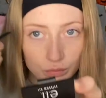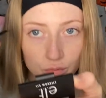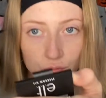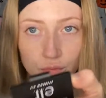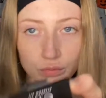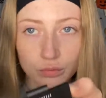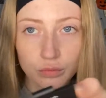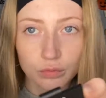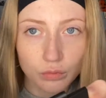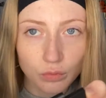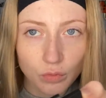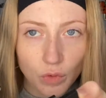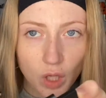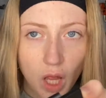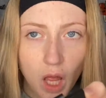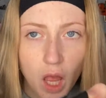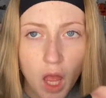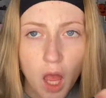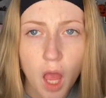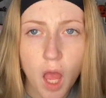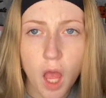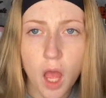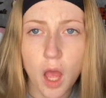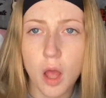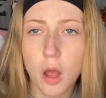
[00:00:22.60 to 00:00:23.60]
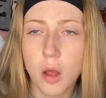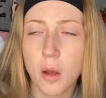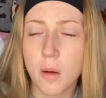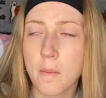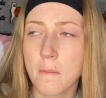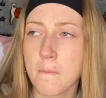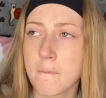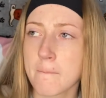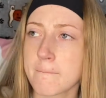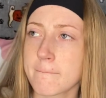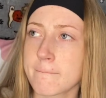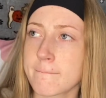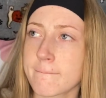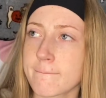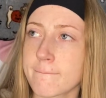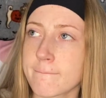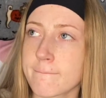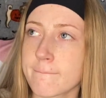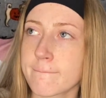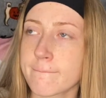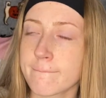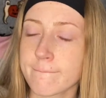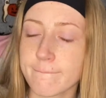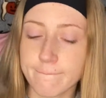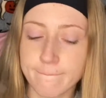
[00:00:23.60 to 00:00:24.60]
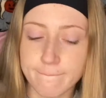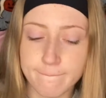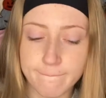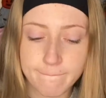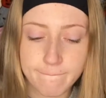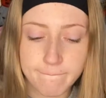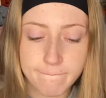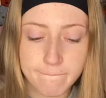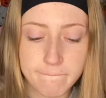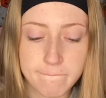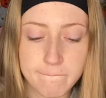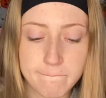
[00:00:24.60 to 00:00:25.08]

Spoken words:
the weather, but with